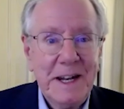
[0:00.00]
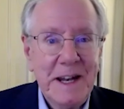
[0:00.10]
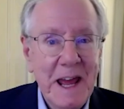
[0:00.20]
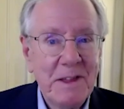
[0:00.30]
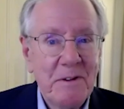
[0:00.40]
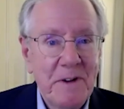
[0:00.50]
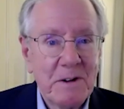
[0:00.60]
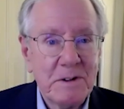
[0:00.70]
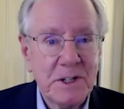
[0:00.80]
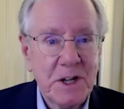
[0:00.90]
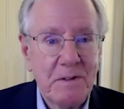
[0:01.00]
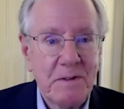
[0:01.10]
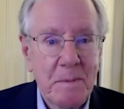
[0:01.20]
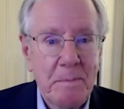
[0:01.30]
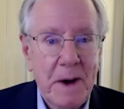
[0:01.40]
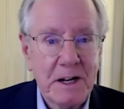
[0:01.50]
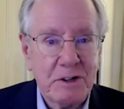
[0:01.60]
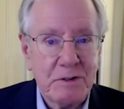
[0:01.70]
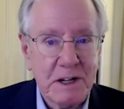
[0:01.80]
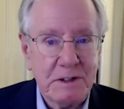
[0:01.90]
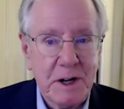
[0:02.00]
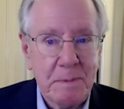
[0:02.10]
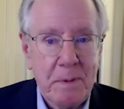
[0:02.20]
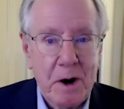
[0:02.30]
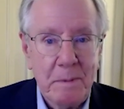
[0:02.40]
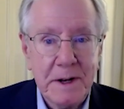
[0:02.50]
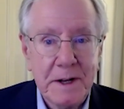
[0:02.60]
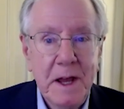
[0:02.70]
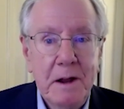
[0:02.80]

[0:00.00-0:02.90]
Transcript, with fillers: Today, the Federal Reserve and the Biden Treasury Department